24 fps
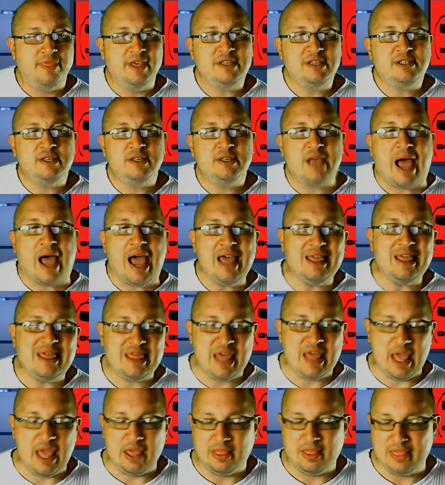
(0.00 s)
I
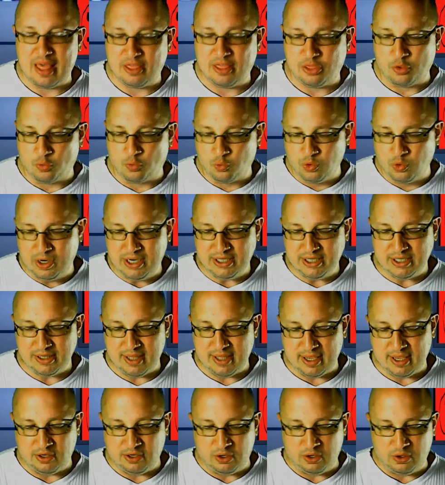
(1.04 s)
think that the reason they
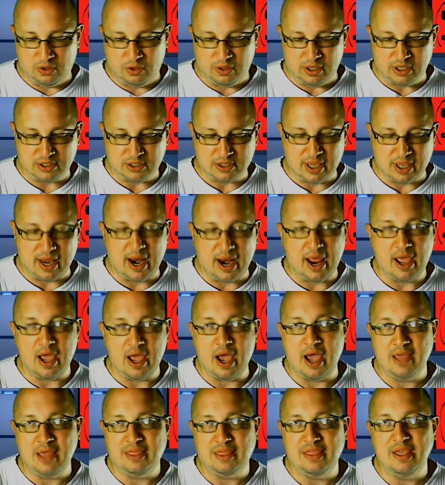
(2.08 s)
do this, and
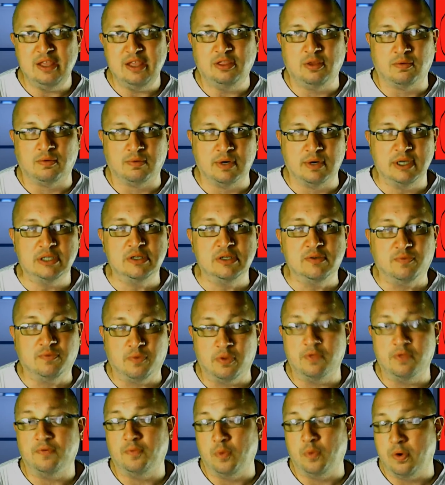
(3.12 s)
I think the reason for the
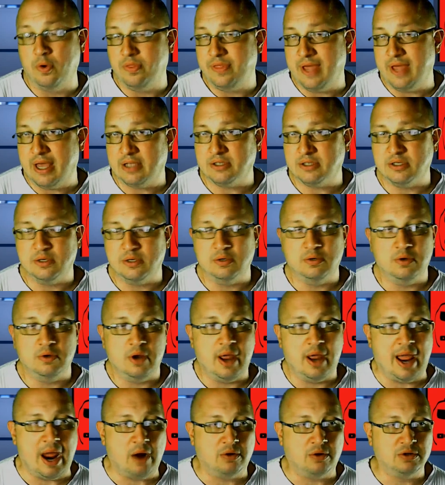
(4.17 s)
4,000
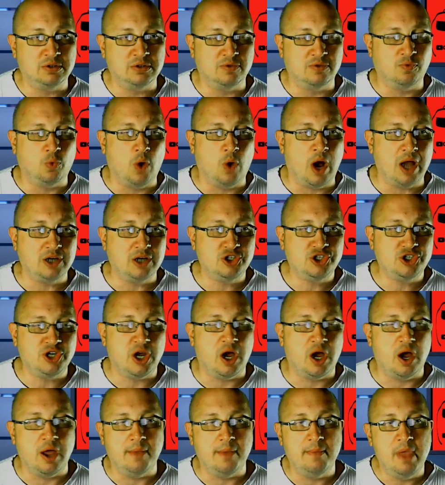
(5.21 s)
hours of watch
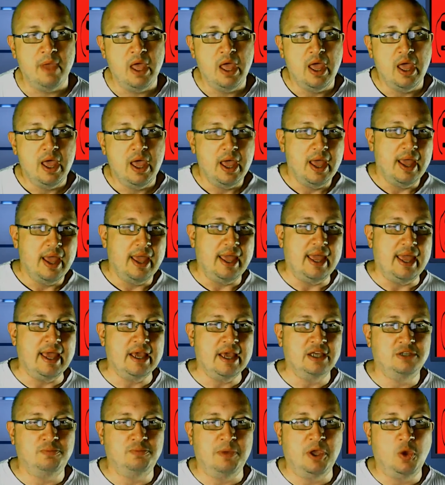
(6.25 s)
time,
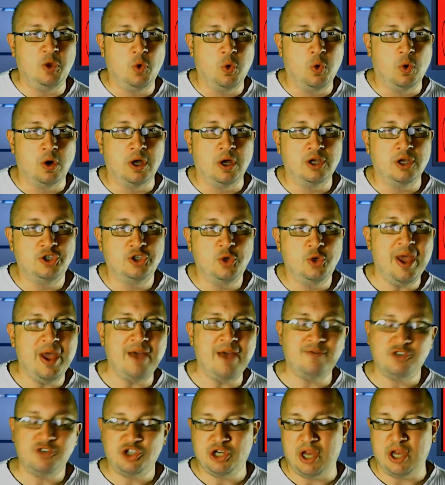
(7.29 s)
is because you have
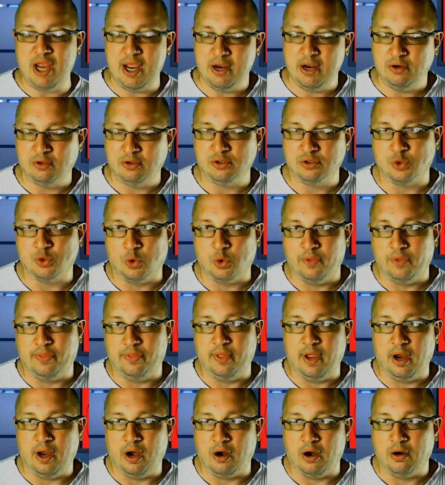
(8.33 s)
channels on
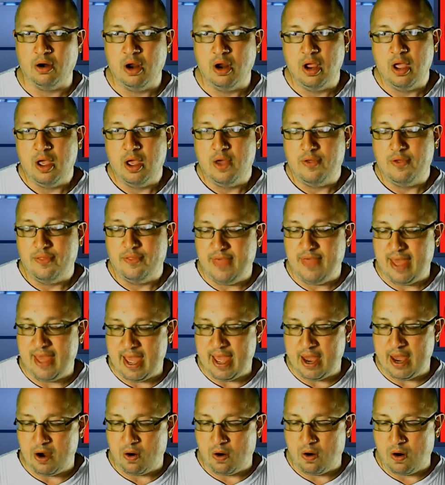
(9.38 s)
there
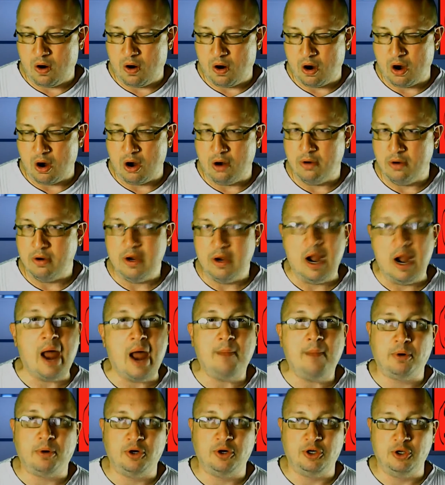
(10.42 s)
that are not
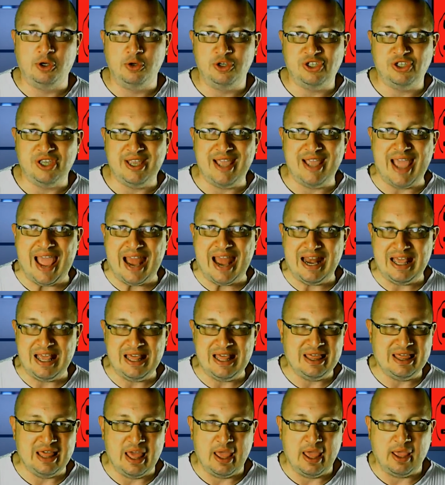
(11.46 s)
producing
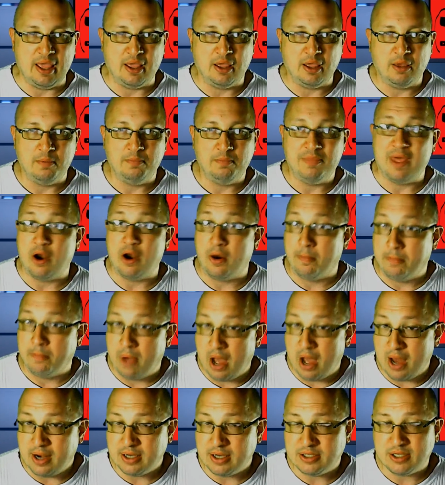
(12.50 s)
anything, that are
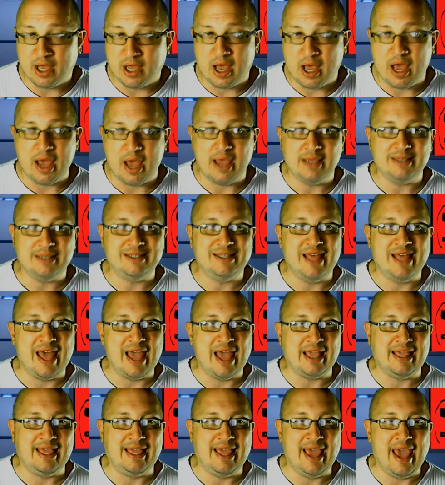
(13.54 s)
monetized,
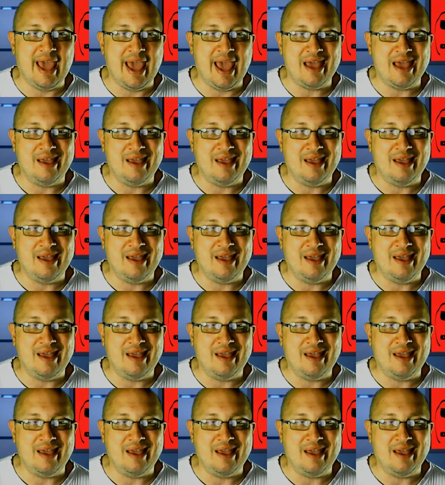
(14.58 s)
that get